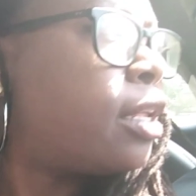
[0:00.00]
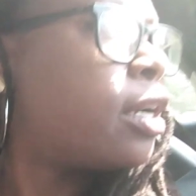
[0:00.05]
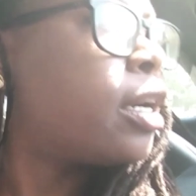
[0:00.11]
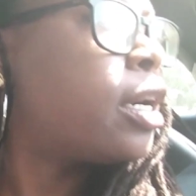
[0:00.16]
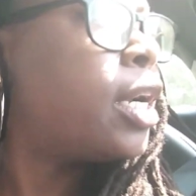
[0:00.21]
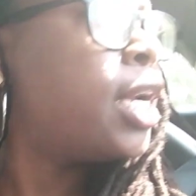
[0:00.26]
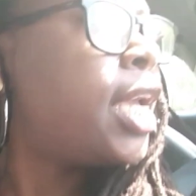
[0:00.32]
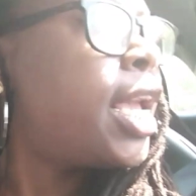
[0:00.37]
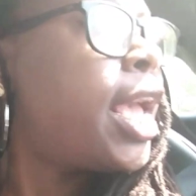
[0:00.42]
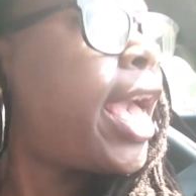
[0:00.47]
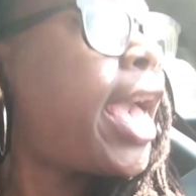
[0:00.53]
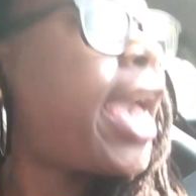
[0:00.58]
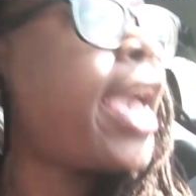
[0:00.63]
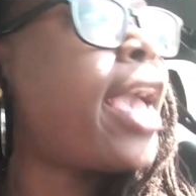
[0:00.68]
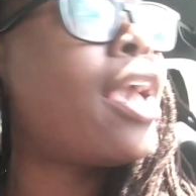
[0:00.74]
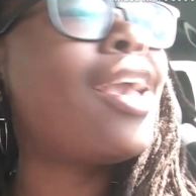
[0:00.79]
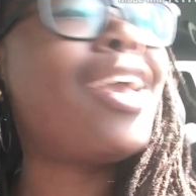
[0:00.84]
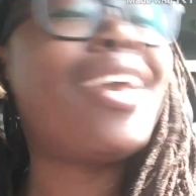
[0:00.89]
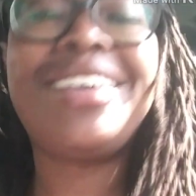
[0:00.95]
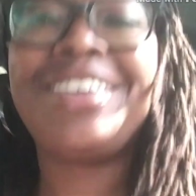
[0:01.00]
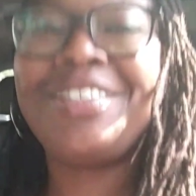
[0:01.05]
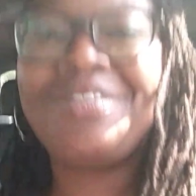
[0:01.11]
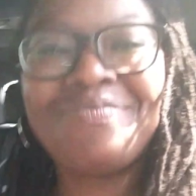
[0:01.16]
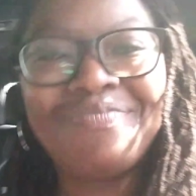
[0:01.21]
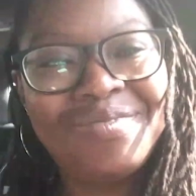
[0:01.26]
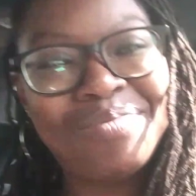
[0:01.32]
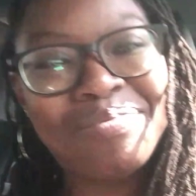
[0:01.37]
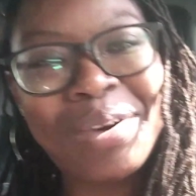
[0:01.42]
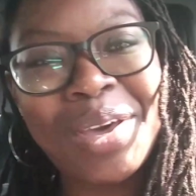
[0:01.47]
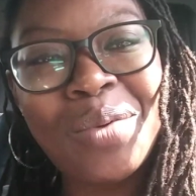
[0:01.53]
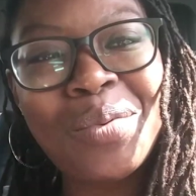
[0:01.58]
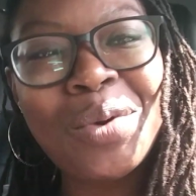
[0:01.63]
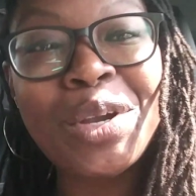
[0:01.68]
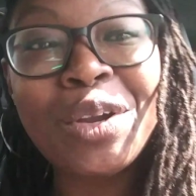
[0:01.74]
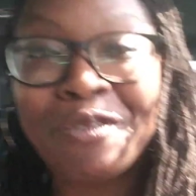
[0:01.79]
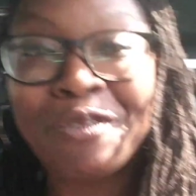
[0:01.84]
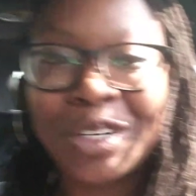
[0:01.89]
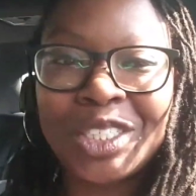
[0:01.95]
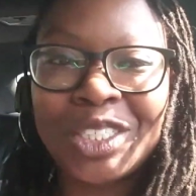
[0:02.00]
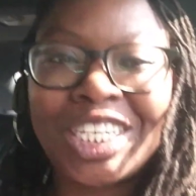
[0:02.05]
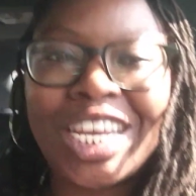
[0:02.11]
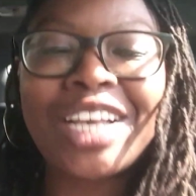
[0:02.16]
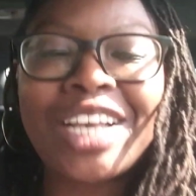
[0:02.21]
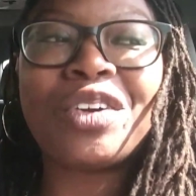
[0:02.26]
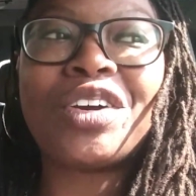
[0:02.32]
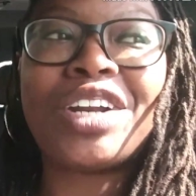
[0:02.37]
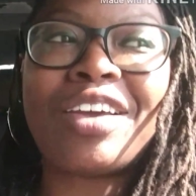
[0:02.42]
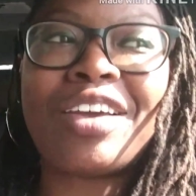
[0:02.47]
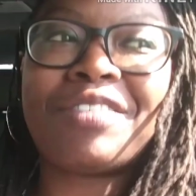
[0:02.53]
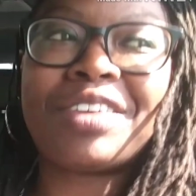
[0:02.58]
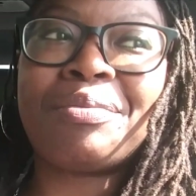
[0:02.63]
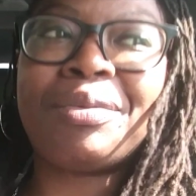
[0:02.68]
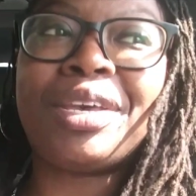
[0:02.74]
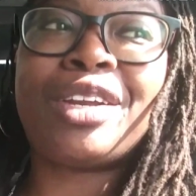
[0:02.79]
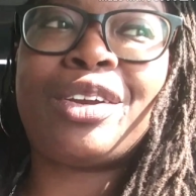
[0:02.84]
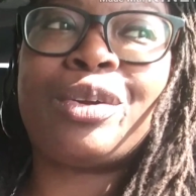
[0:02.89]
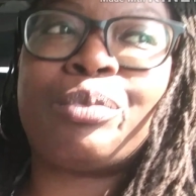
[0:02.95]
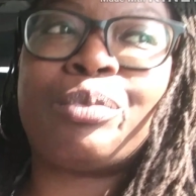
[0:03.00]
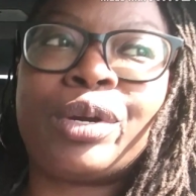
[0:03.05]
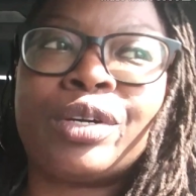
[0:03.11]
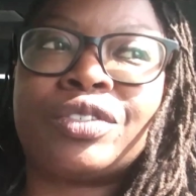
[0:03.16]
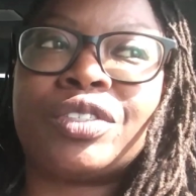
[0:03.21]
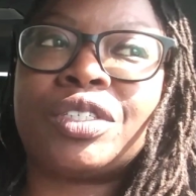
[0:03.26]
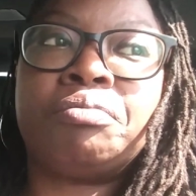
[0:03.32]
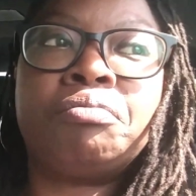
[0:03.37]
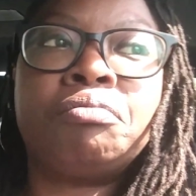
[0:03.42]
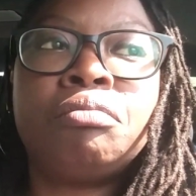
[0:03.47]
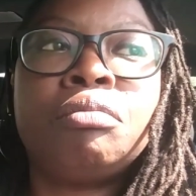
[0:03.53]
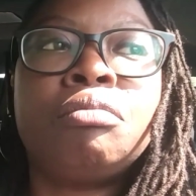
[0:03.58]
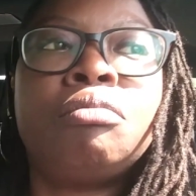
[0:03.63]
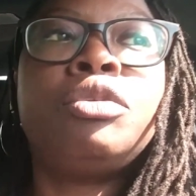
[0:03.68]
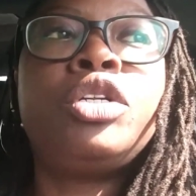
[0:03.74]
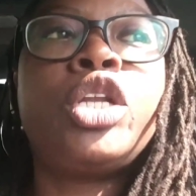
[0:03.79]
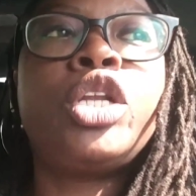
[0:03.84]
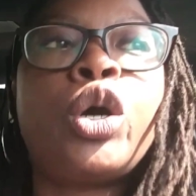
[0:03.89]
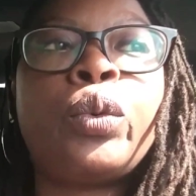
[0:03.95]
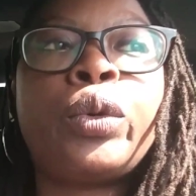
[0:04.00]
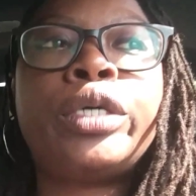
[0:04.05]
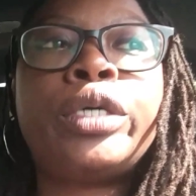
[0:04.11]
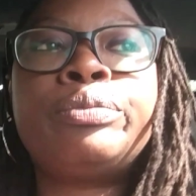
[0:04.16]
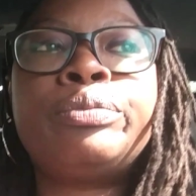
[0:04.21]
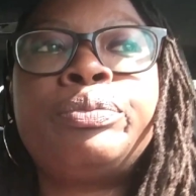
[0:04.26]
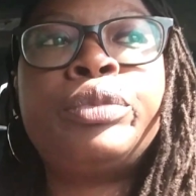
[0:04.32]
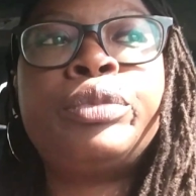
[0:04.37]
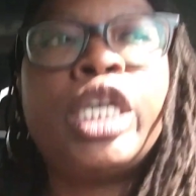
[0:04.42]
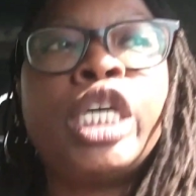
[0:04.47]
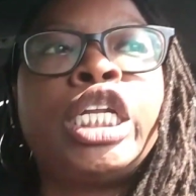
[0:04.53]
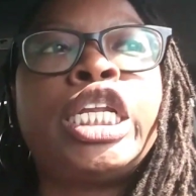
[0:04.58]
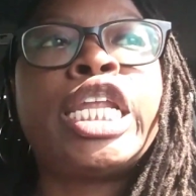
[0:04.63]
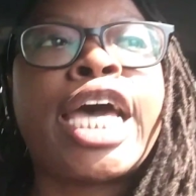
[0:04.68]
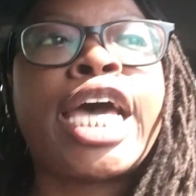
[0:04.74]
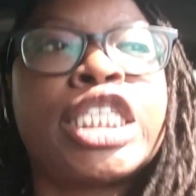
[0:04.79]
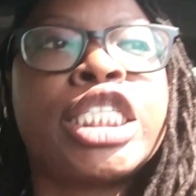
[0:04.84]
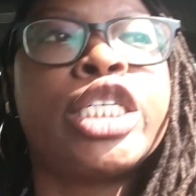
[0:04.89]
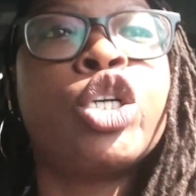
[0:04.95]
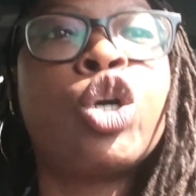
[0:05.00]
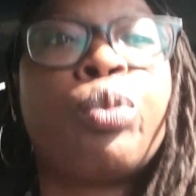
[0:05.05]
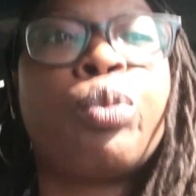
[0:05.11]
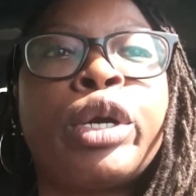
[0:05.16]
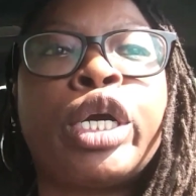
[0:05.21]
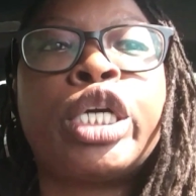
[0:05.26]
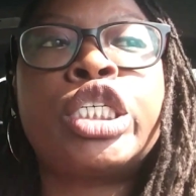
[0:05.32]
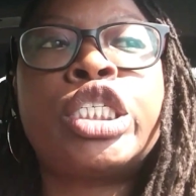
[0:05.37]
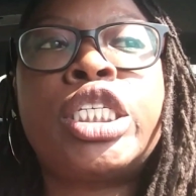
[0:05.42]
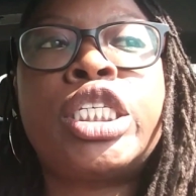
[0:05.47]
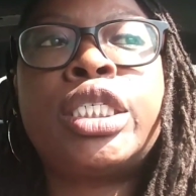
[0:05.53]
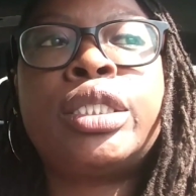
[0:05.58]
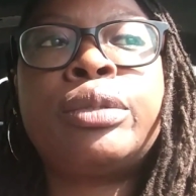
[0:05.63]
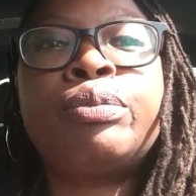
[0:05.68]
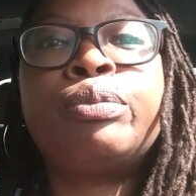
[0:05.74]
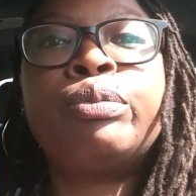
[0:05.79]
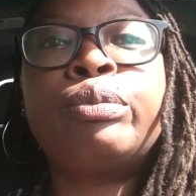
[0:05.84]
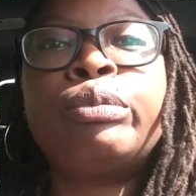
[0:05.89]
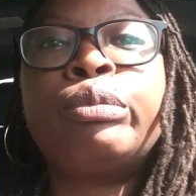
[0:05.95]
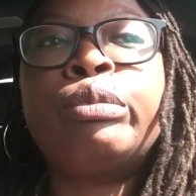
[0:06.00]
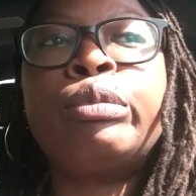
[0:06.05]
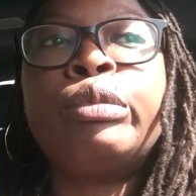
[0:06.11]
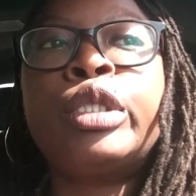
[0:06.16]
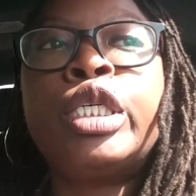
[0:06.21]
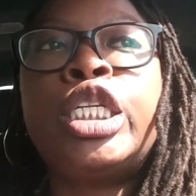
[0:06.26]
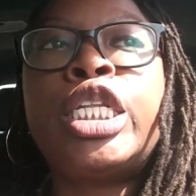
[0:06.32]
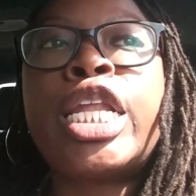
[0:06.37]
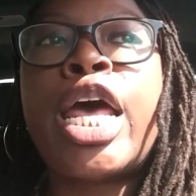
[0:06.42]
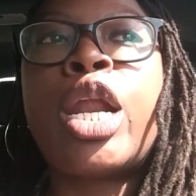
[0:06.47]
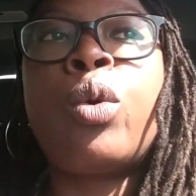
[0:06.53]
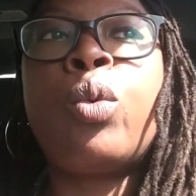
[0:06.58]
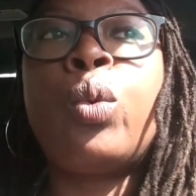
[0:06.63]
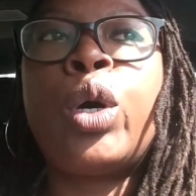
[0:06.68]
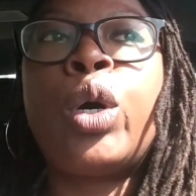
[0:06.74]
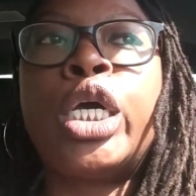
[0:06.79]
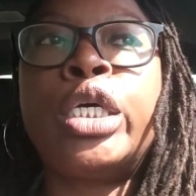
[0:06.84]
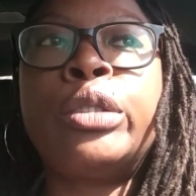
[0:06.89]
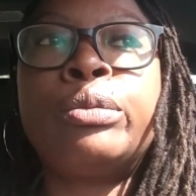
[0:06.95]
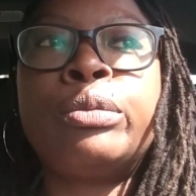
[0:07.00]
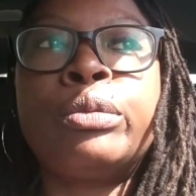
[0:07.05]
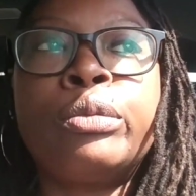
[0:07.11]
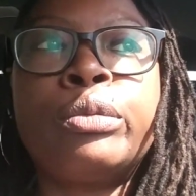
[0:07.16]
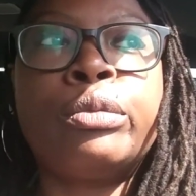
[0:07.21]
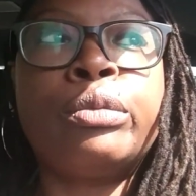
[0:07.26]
her, hey, by the way, your first check, you're gonna have to come get it in person. No one, not a single person, not a one.